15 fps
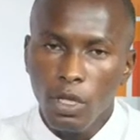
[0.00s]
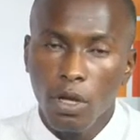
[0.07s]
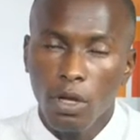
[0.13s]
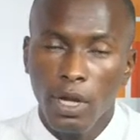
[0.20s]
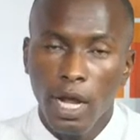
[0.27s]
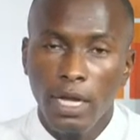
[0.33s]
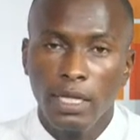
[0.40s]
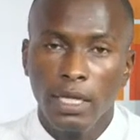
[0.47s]

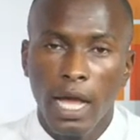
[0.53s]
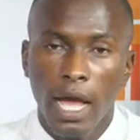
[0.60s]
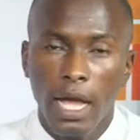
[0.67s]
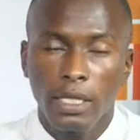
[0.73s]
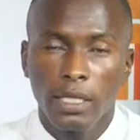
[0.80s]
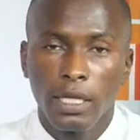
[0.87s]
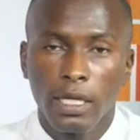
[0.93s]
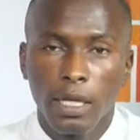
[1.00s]
in that
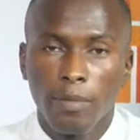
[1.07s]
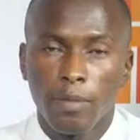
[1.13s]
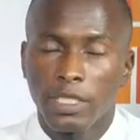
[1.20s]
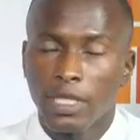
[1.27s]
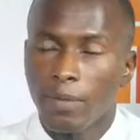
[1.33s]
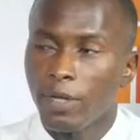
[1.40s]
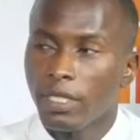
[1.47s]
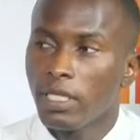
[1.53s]
regard,
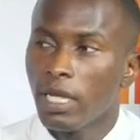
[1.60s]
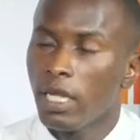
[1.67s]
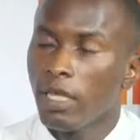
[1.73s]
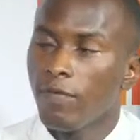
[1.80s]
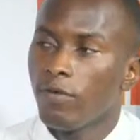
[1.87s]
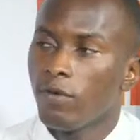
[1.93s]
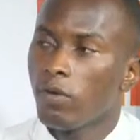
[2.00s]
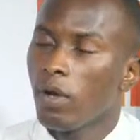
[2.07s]
Mr. President,
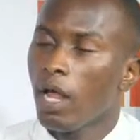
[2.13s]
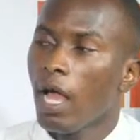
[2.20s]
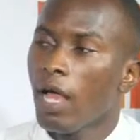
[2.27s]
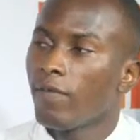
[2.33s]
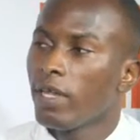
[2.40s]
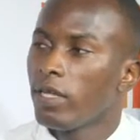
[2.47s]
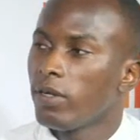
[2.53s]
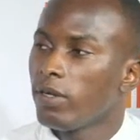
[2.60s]
if you do not
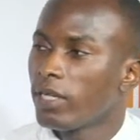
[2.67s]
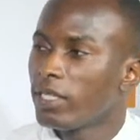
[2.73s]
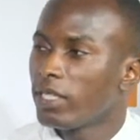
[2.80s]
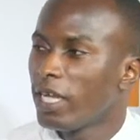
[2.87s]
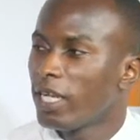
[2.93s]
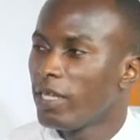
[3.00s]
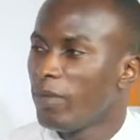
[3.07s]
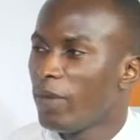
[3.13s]
have any other
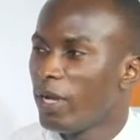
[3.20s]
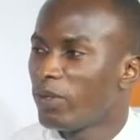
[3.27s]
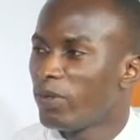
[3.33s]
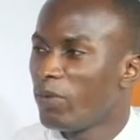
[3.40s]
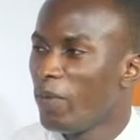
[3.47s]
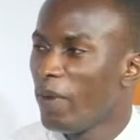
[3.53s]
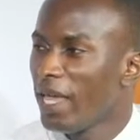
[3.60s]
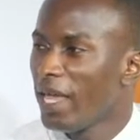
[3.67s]
statement
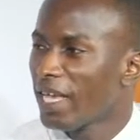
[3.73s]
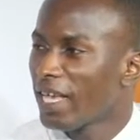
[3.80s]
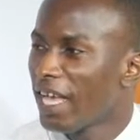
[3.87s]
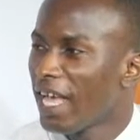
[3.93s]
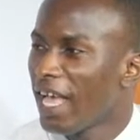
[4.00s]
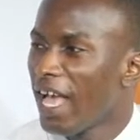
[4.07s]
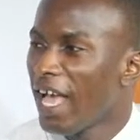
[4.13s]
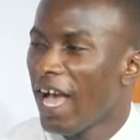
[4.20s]
to make,
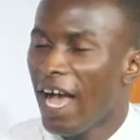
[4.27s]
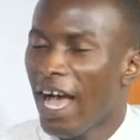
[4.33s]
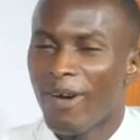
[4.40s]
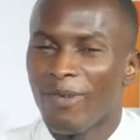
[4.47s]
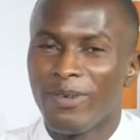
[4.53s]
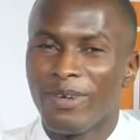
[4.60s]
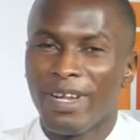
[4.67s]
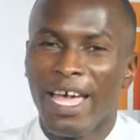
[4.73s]
I
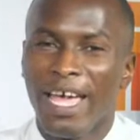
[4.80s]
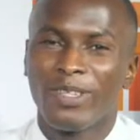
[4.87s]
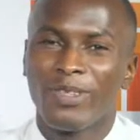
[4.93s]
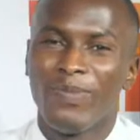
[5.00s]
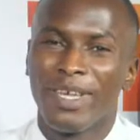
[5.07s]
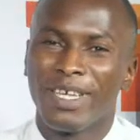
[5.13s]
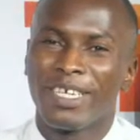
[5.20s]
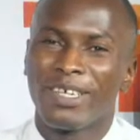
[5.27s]
would like
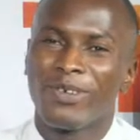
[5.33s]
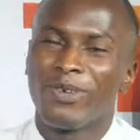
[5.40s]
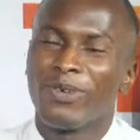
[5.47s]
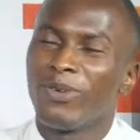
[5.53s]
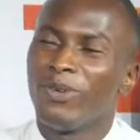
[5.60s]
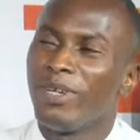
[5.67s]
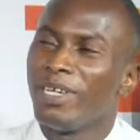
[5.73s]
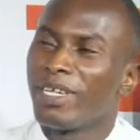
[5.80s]
to make a
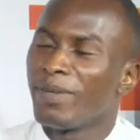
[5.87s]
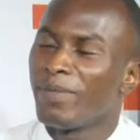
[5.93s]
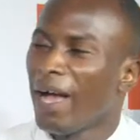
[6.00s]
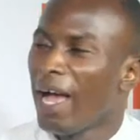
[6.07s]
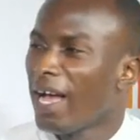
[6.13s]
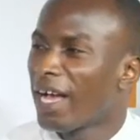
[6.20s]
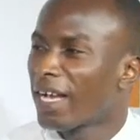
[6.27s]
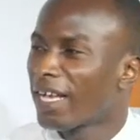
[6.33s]
concluding
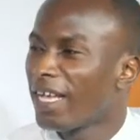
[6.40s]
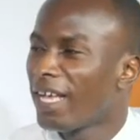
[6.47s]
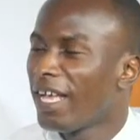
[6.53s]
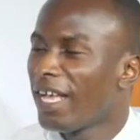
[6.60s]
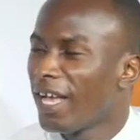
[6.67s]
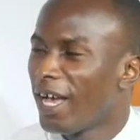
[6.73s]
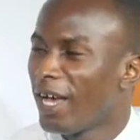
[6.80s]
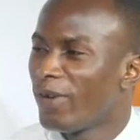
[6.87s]
remark,
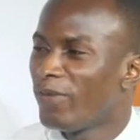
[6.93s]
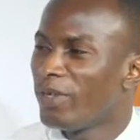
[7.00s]
and